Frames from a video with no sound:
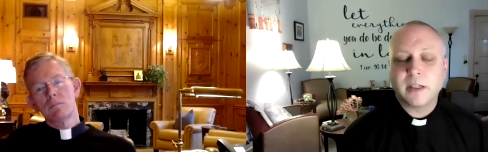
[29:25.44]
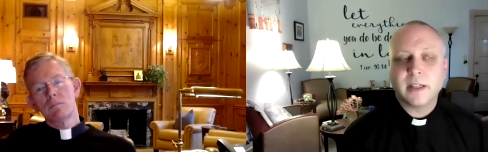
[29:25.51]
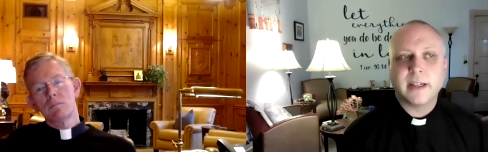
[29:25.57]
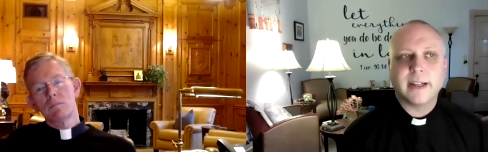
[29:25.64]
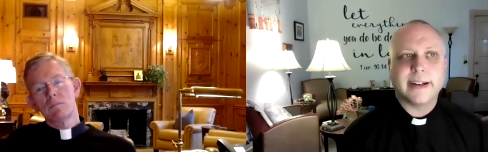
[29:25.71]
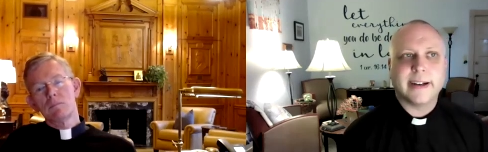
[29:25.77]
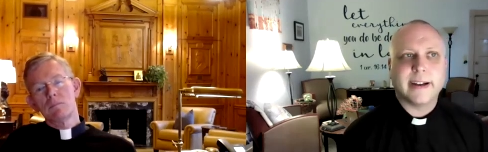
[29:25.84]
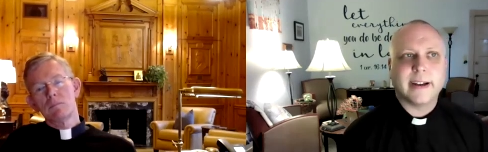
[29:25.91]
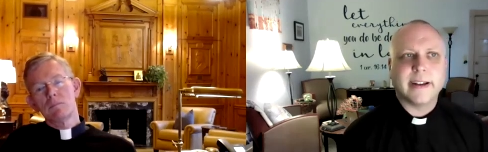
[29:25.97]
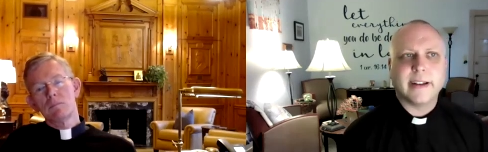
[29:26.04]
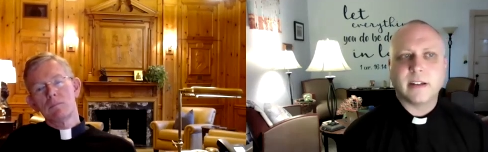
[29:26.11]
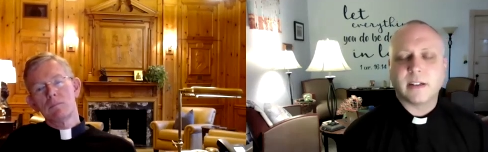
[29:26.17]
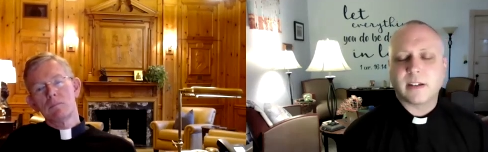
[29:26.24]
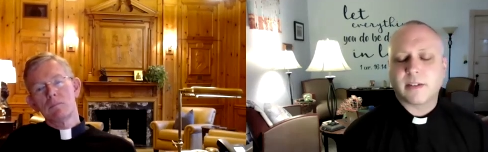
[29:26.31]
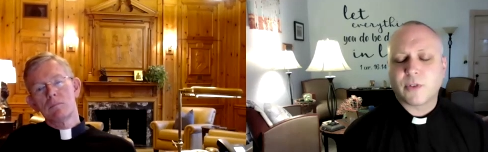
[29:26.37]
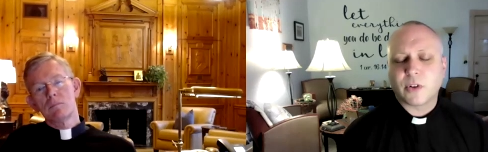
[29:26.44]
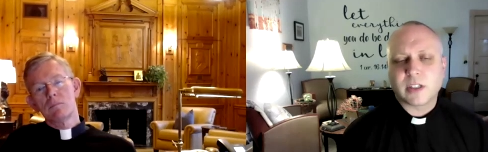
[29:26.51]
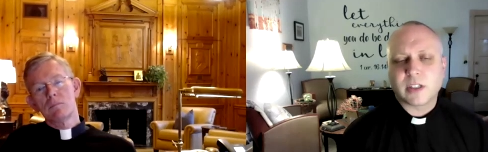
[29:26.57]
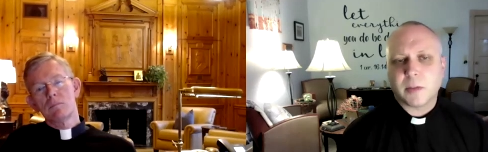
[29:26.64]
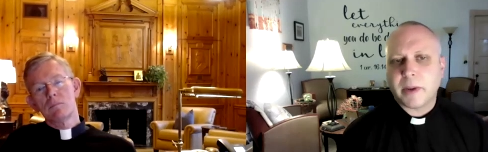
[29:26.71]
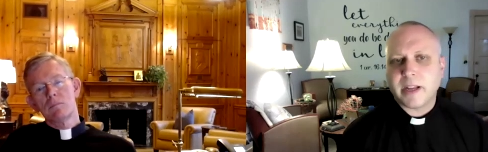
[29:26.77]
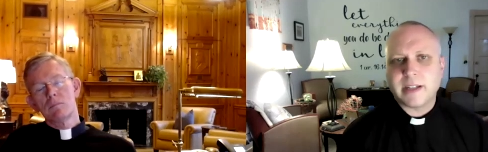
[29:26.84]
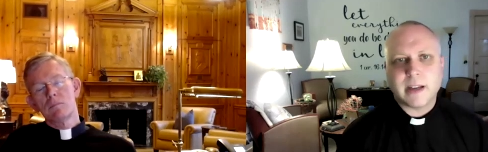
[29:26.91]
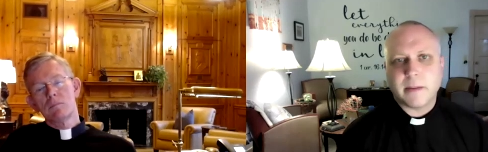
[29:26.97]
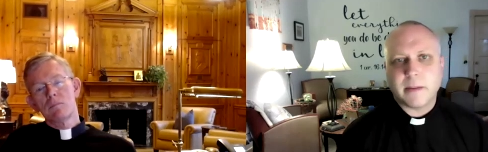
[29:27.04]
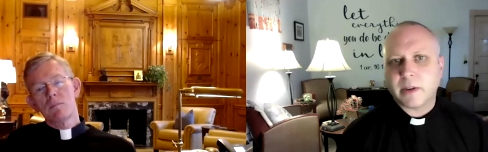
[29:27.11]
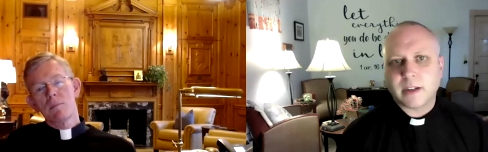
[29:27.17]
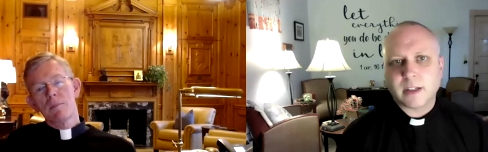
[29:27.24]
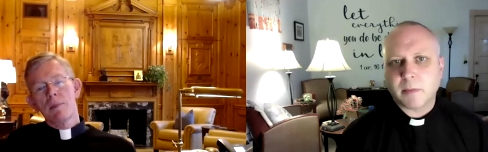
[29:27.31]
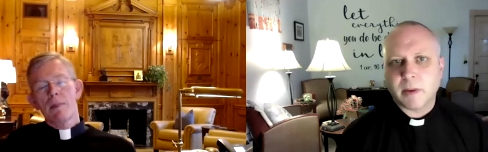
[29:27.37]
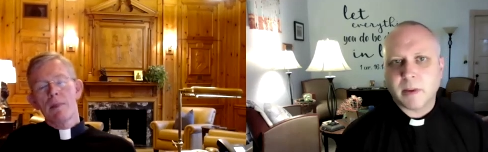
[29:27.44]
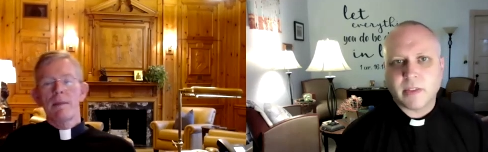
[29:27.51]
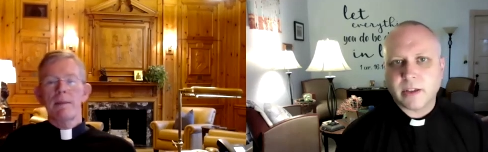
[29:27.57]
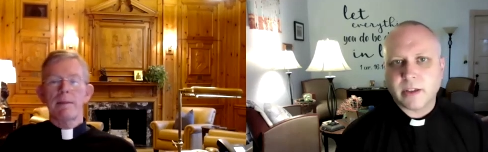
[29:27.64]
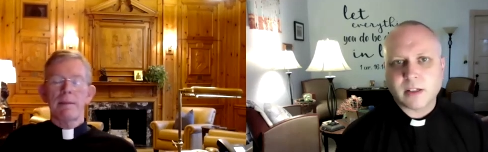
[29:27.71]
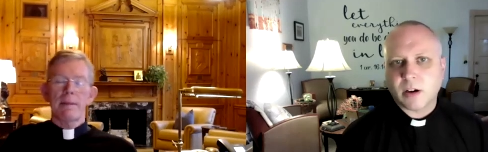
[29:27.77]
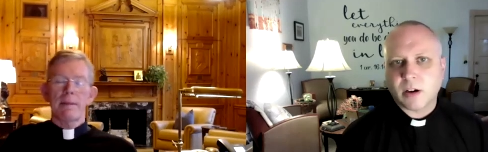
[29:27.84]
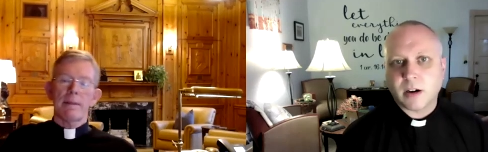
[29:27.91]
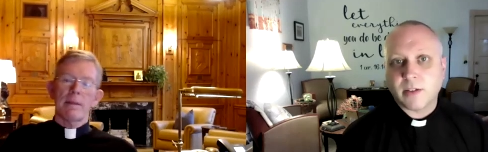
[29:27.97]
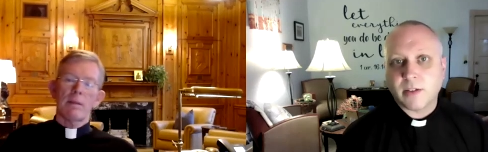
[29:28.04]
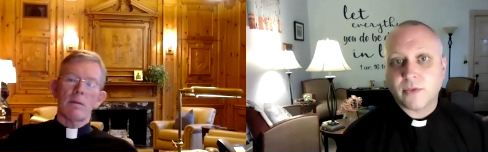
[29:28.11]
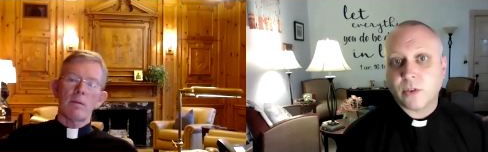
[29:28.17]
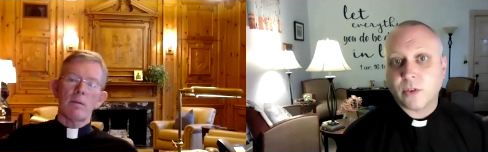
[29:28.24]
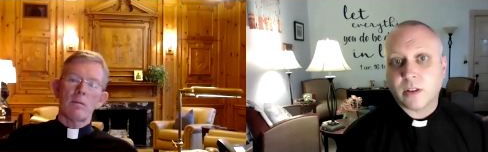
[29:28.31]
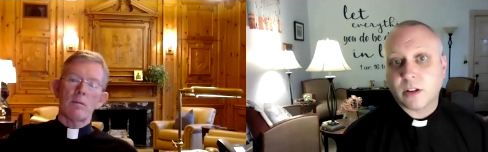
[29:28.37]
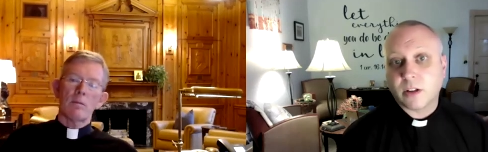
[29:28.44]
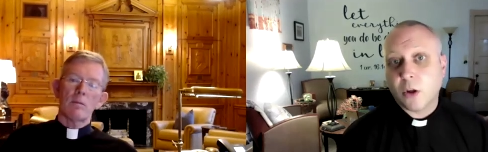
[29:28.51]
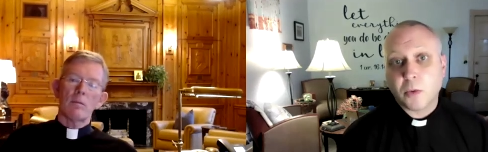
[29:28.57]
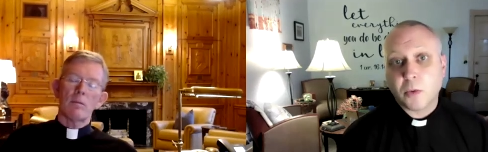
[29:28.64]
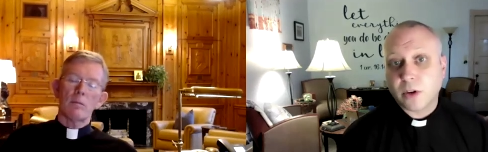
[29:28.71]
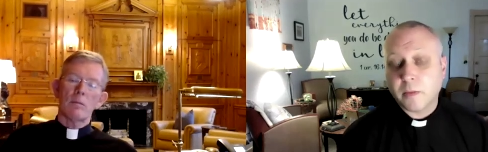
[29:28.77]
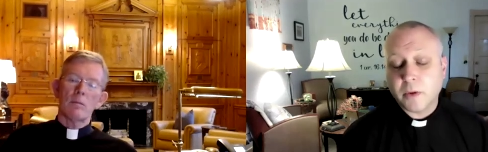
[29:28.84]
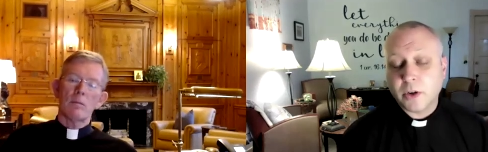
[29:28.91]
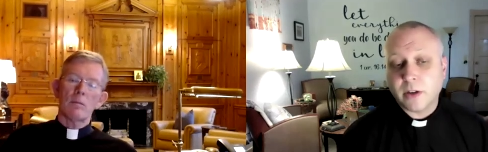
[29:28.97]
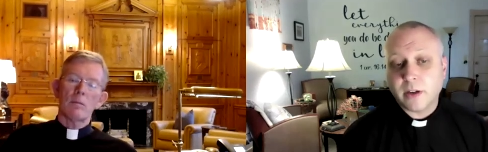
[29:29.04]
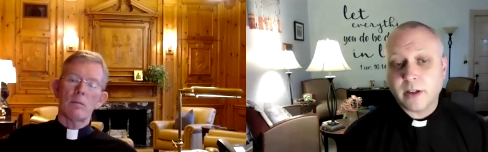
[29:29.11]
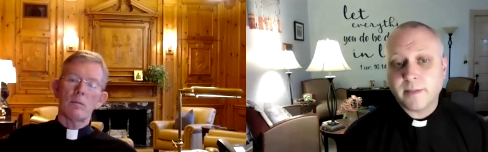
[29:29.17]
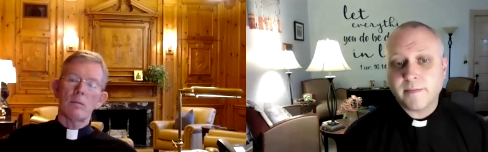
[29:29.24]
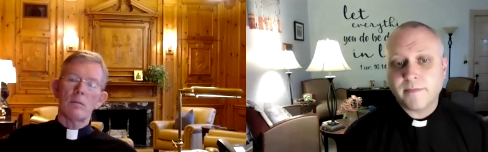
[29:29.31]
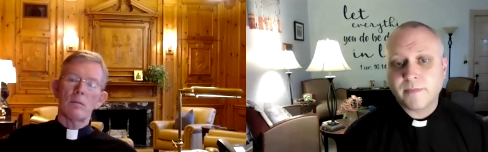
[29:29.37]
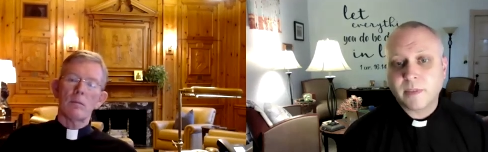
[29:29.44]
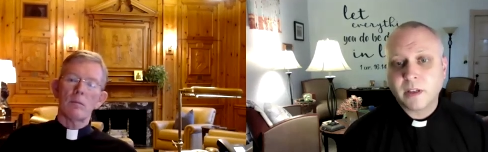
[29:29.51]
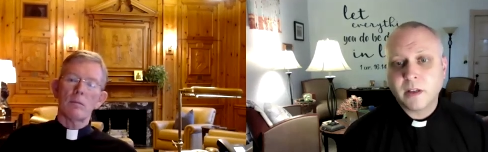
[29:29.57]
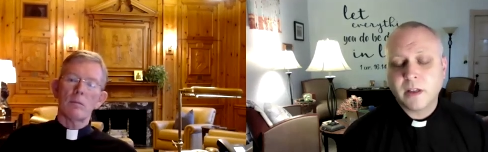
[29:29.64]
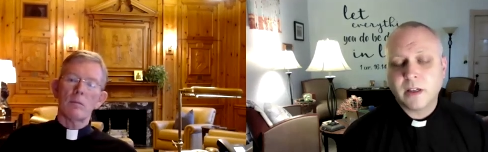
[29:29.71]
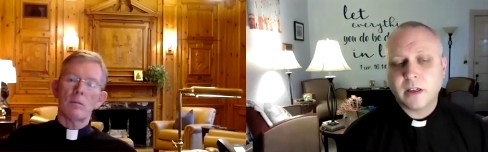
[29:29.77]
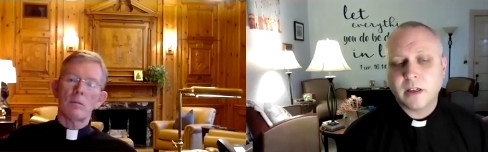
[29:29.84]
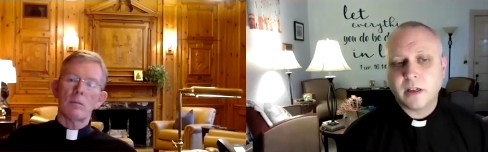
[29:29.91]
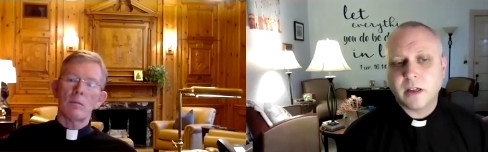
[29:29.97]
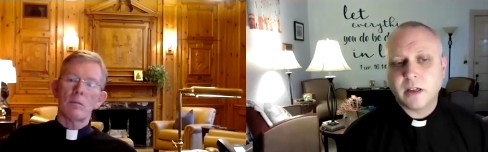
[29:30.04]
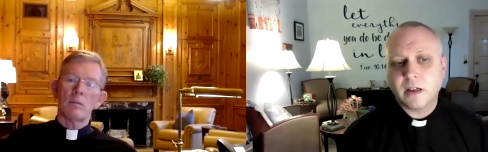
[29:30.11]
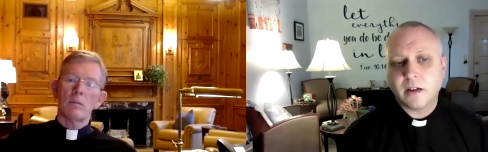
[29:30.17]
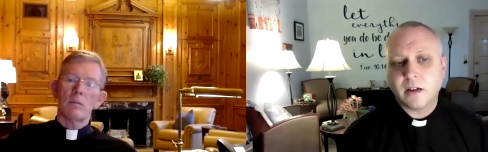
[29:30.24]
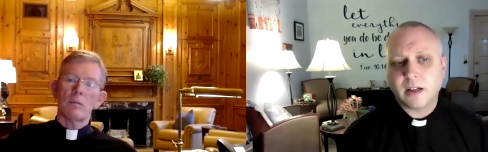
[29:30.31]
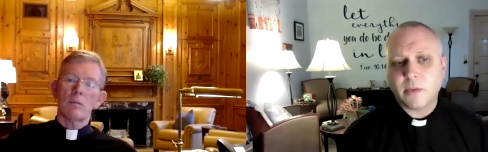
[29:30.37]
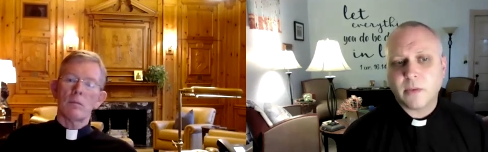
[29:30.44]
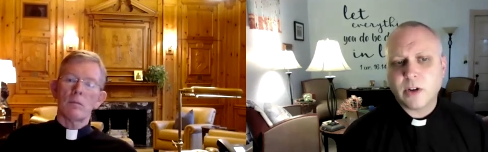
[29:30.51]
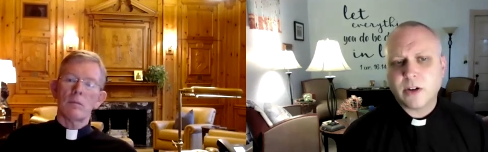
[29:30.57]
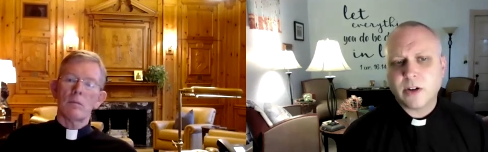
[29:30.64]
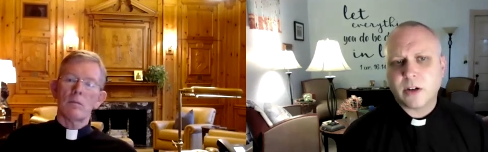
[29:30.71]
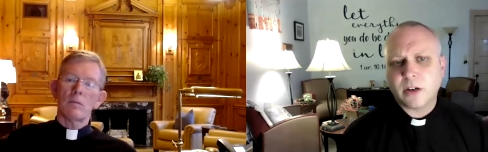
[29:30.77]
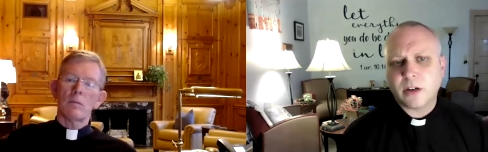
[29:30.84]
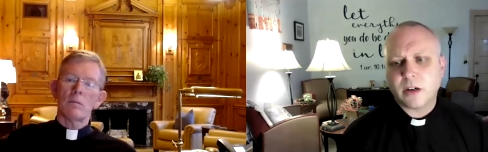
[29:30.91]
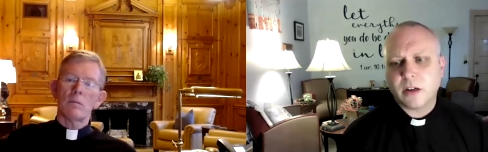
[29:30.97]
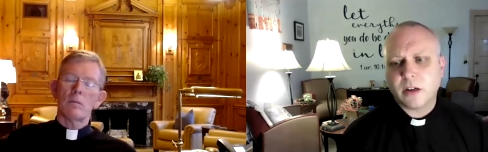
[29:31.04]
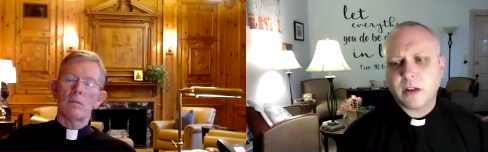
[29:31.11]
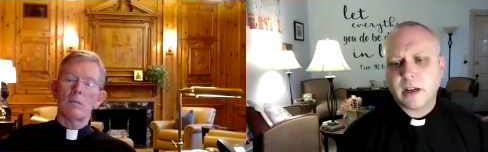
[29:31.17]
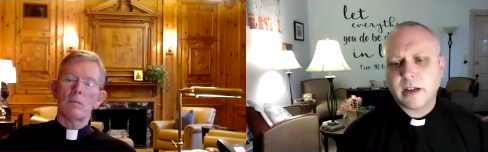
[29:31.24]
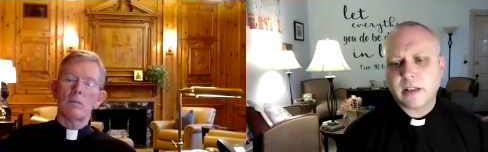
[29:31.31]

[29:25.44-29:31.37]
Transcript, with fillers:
Speaker 1: uh, and of course the pandemic has made things hard for the global community. Uh, and I wonder, as a